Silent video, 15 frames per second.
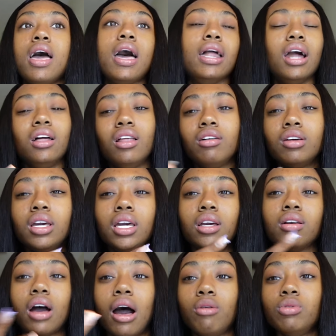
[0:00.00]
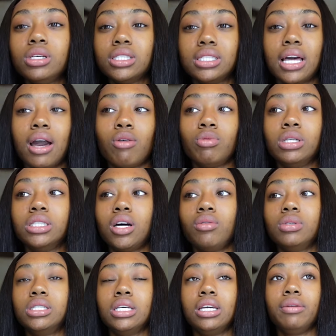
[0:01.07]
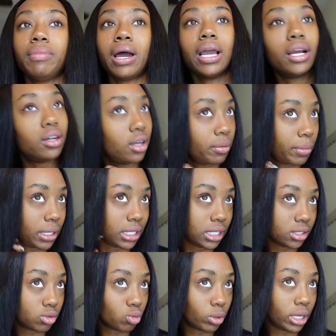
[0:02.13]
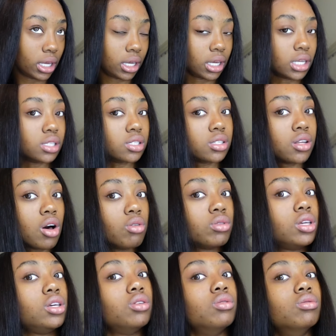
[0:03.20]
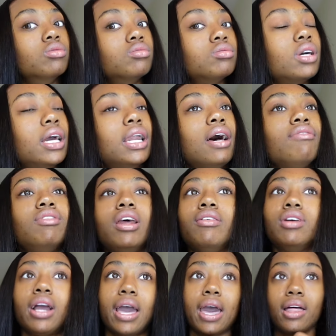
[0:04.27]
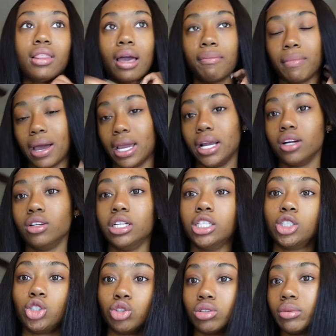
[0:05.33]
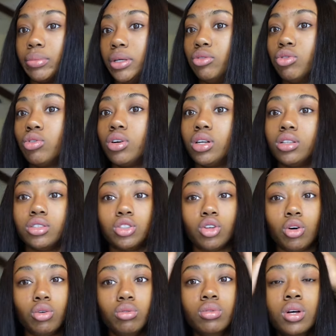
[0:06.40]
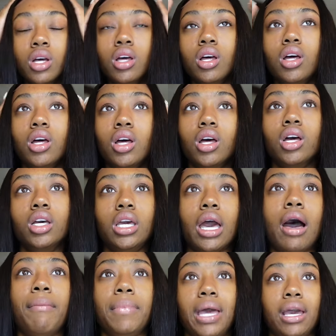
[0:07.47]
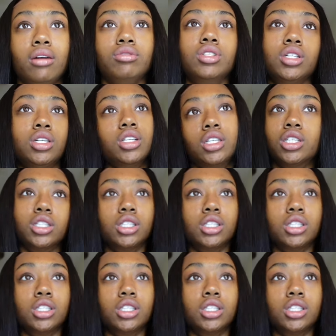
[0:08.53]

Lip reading: I low-key, I wouldn't say I wish I wasn't getting my hair done, but this wig is so cute. And I've never had like my hair this short before, so yeah, I'm gonna have to.